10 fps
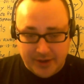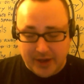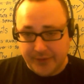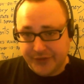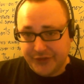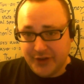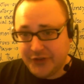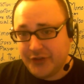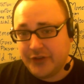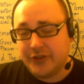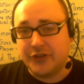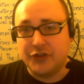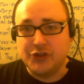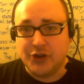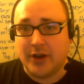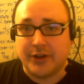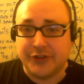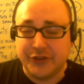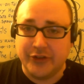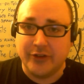Now, this isn't
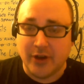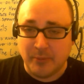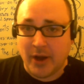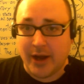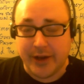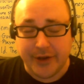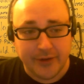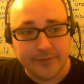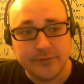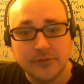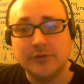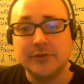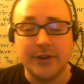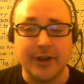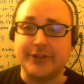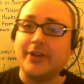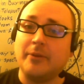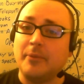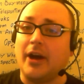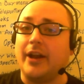just a mod. It's not
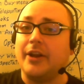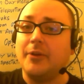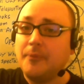a mod.